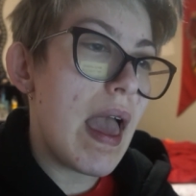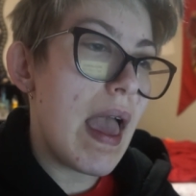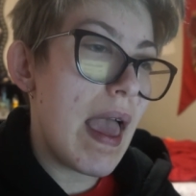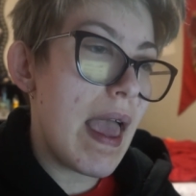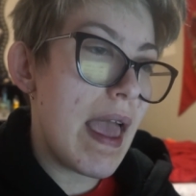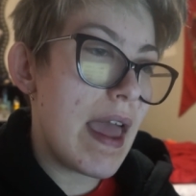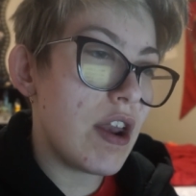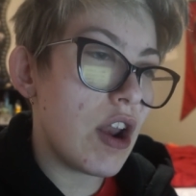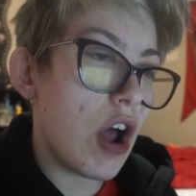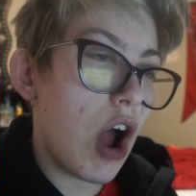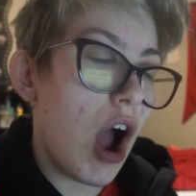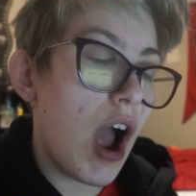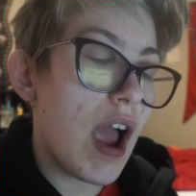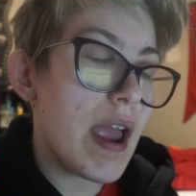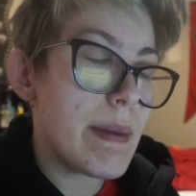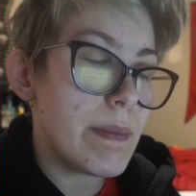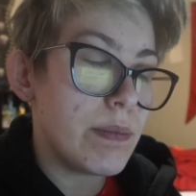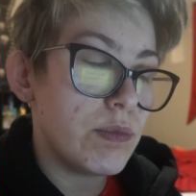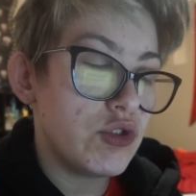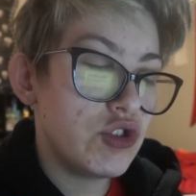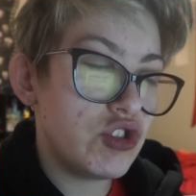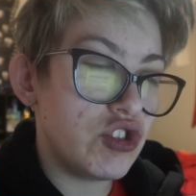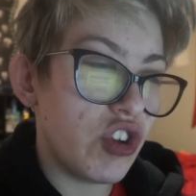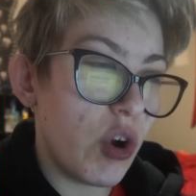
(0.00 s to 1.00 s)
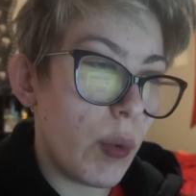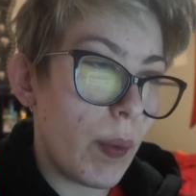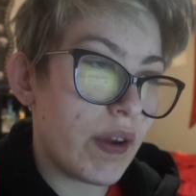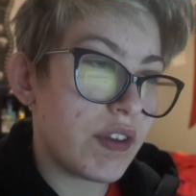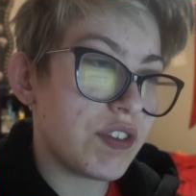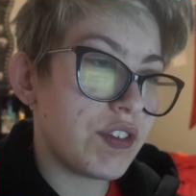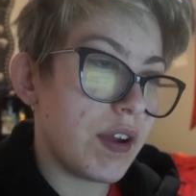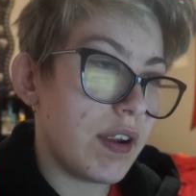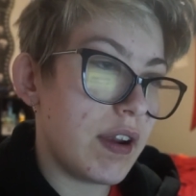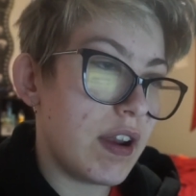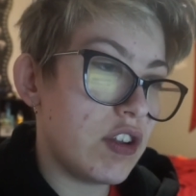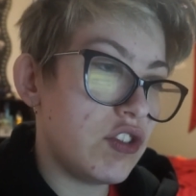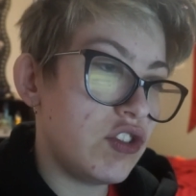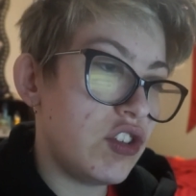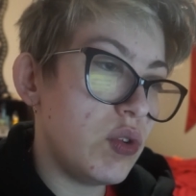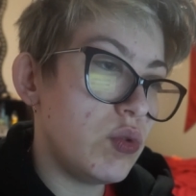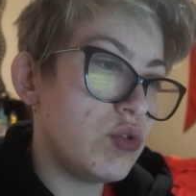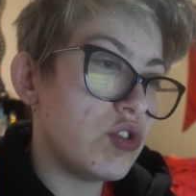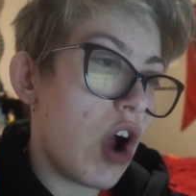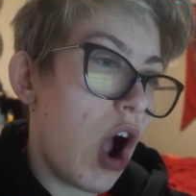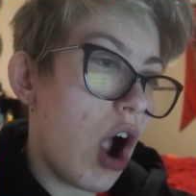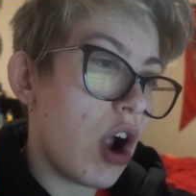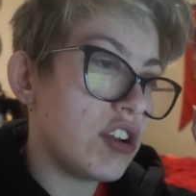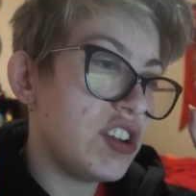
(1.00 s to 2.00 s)
And I am so excited
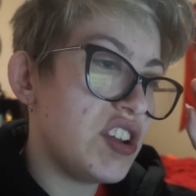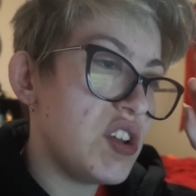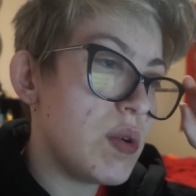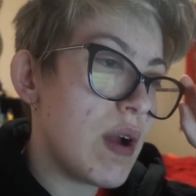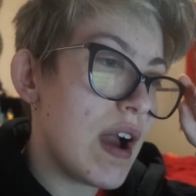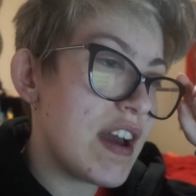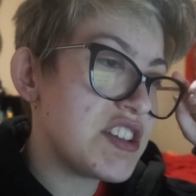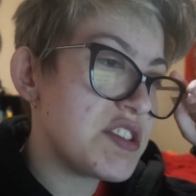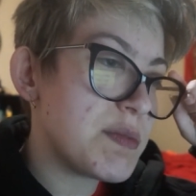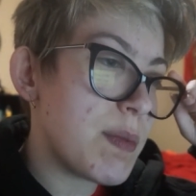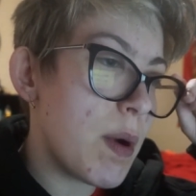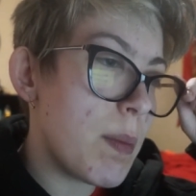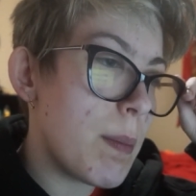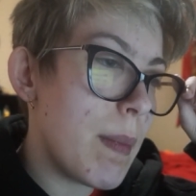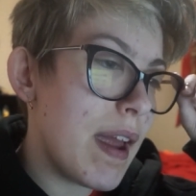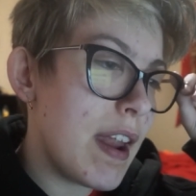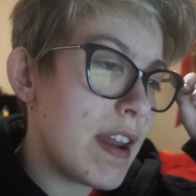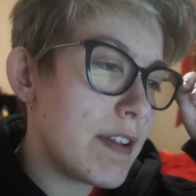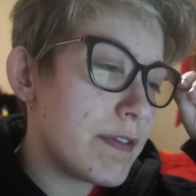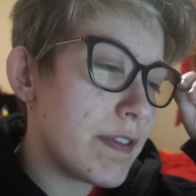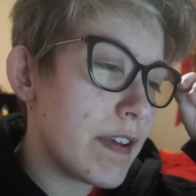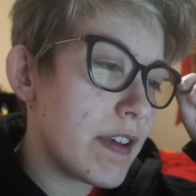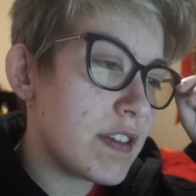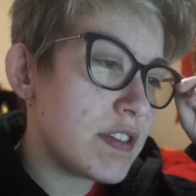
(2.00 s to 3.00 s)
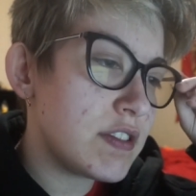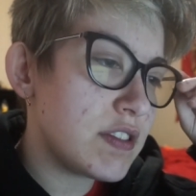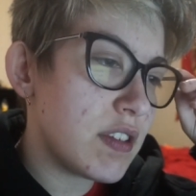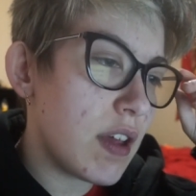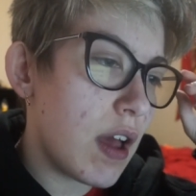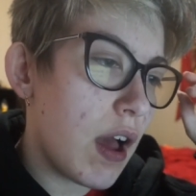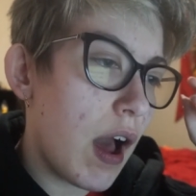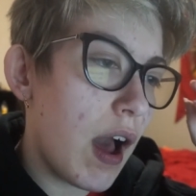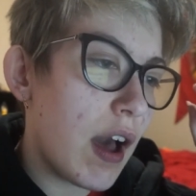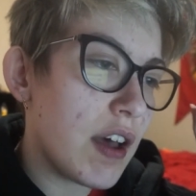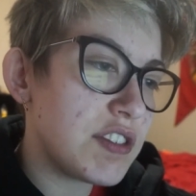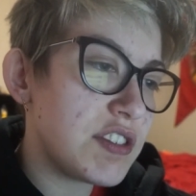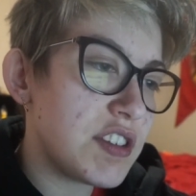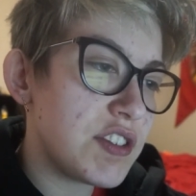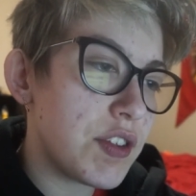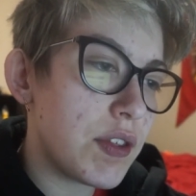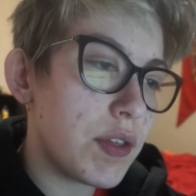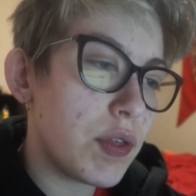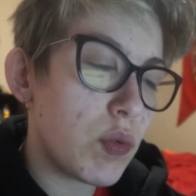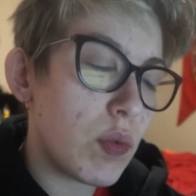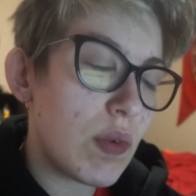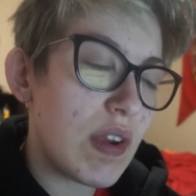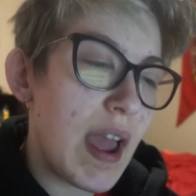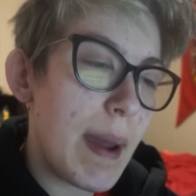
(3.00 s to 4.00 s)
to talk to you guys about Manifest
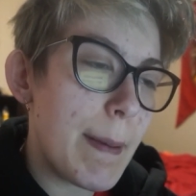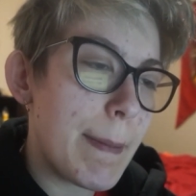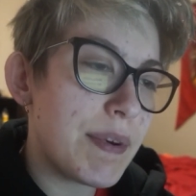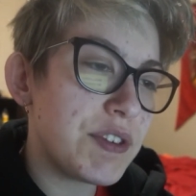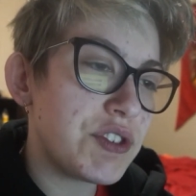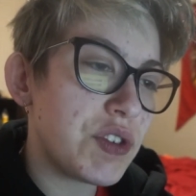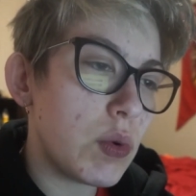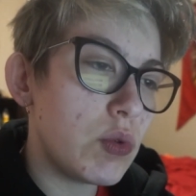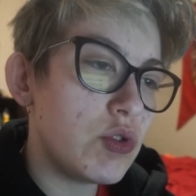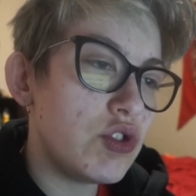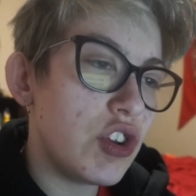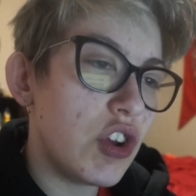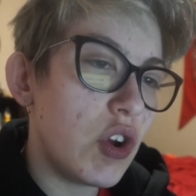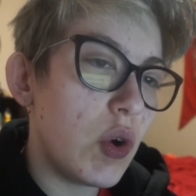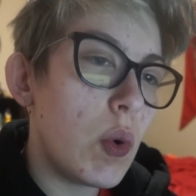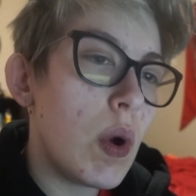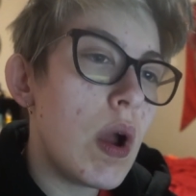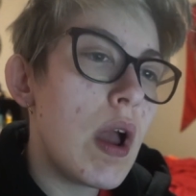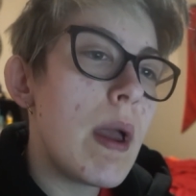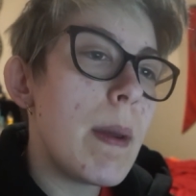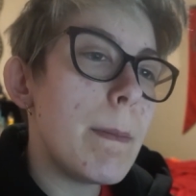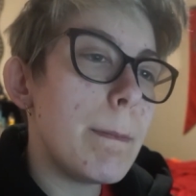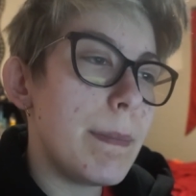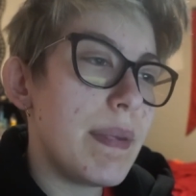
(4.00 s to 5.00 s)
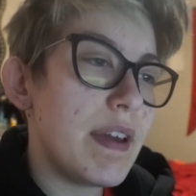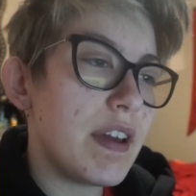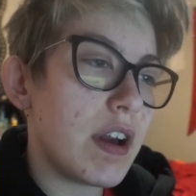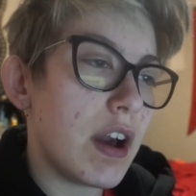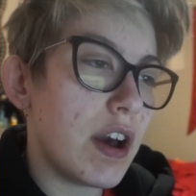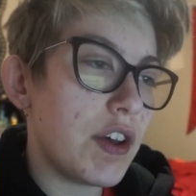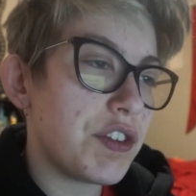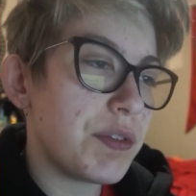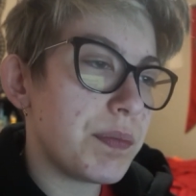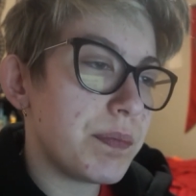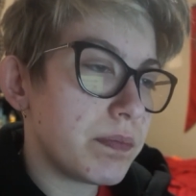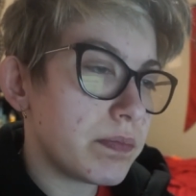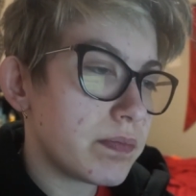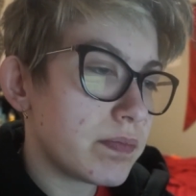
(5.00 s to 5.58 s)
Season 3 Episode 2 because